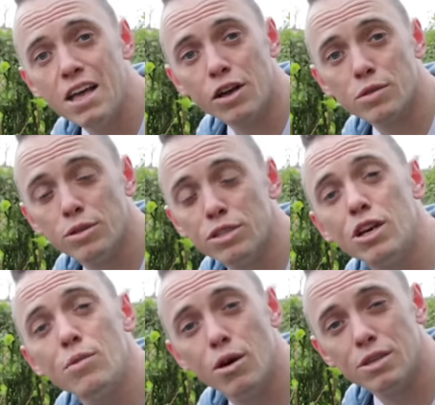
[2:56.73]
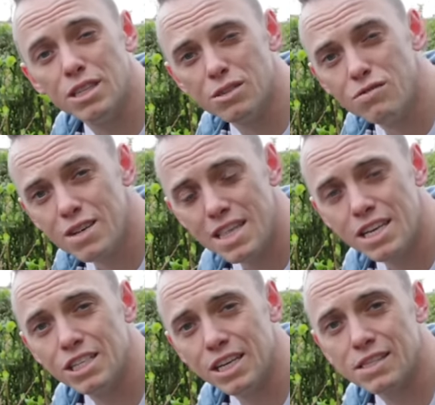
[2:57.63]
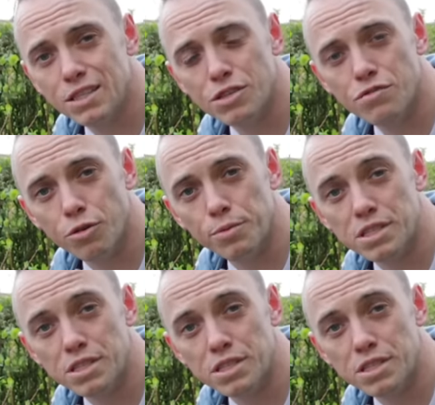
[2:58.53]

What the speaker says: because what you don't want is a really congested shrub